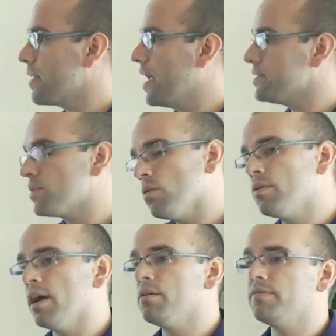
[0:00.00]
has
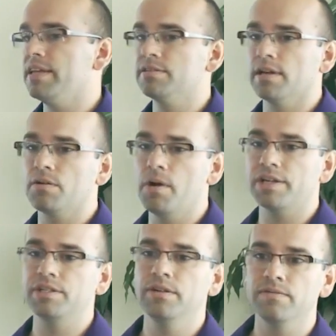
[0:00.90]
grown out of is the
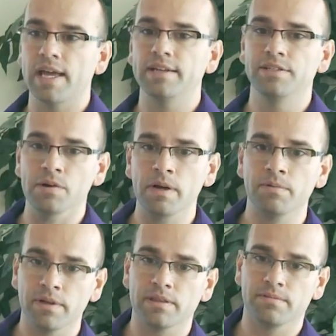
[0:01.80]
question of that
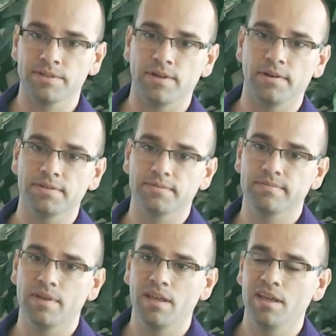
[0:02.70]
doing with the results.
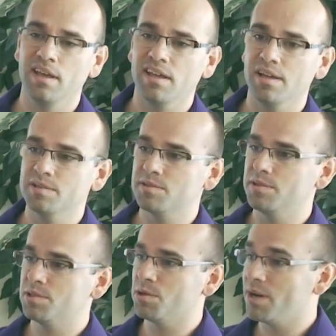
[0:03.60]
Because
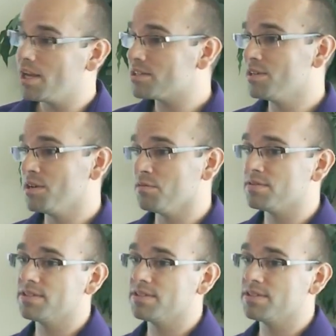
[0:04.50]
the tradition of